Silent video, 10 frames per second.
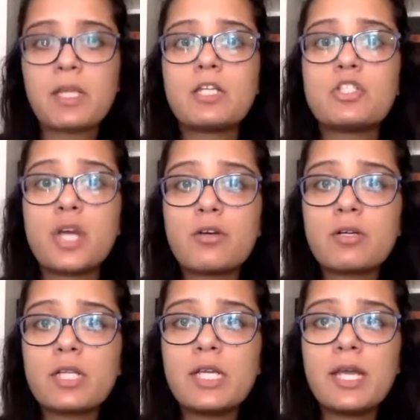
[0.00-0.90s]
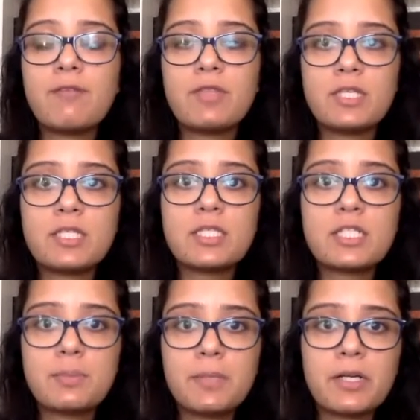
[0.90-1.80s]
Generally, if this is
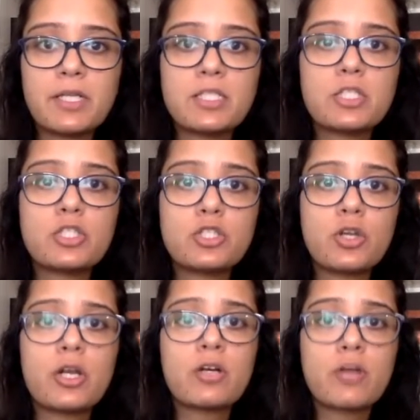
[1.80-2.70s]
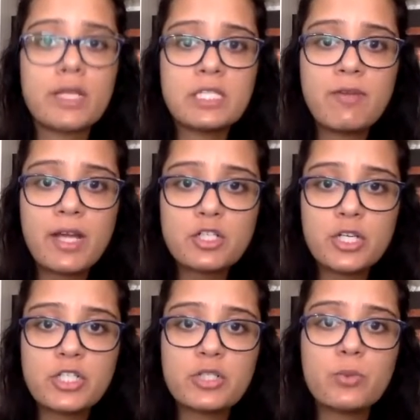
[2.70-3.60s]
experienced, start aggressive
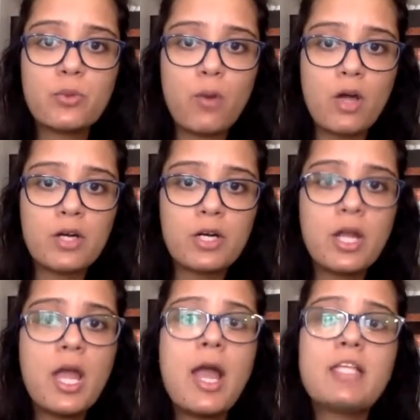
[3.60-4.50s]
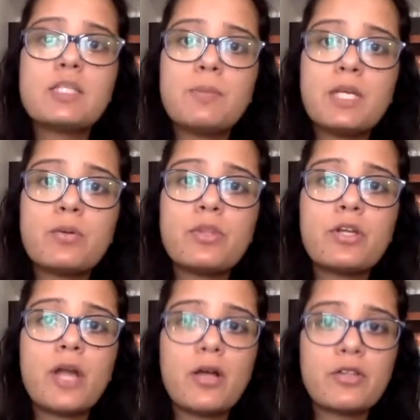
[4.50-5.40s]
hydration with water and speak with your
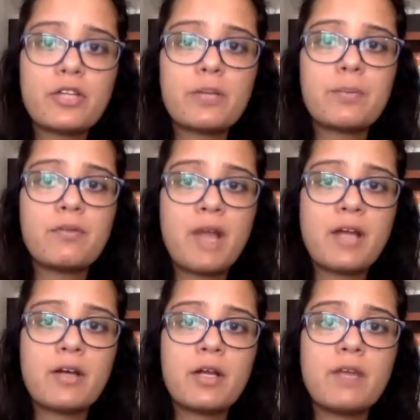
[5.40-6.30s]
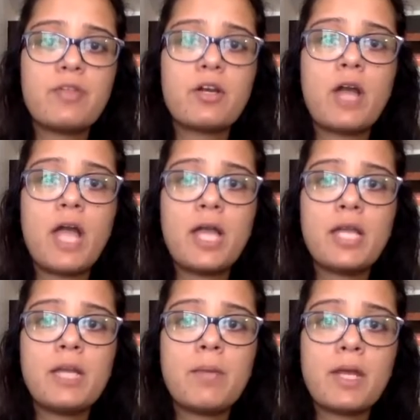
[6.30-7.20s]
healthcare provider if there are
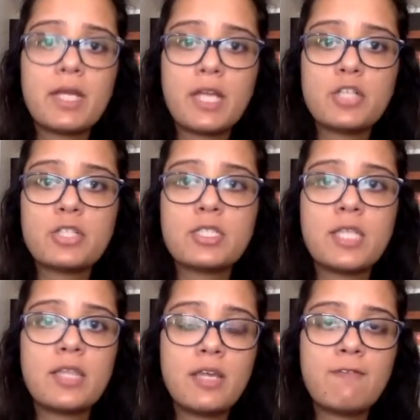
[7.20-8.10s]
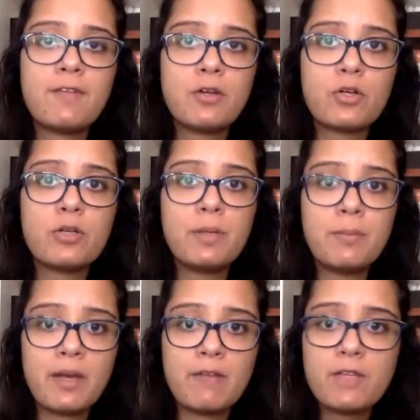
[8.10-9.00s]
any medications that they feel could be
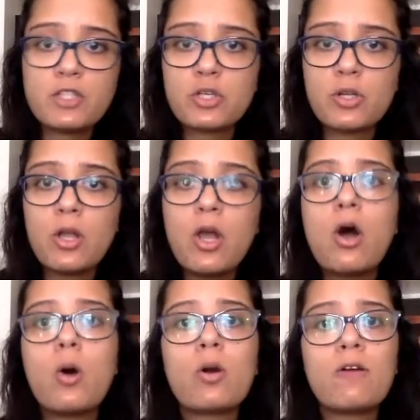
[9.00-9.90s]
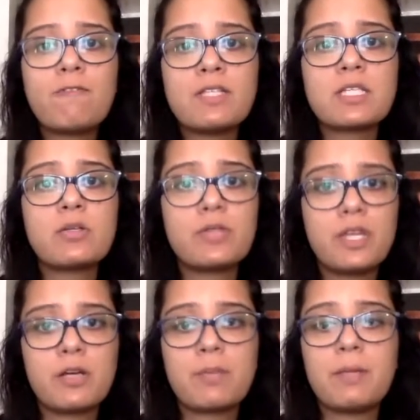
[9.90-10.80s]
beneficial or if physical
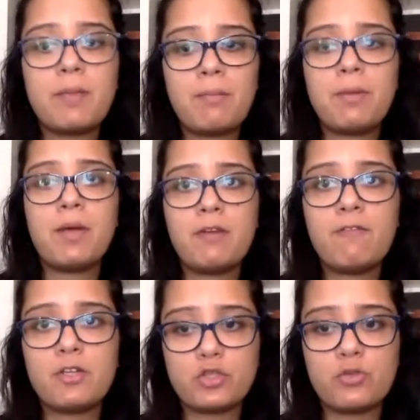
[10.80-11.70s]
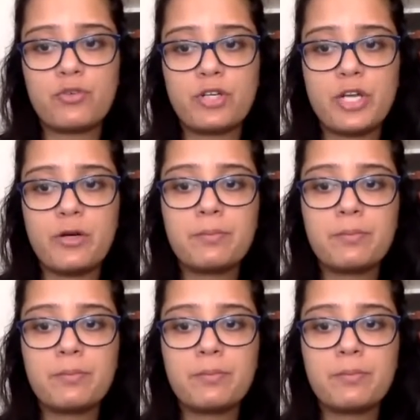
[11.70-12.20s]
therapy might be beneficial for you.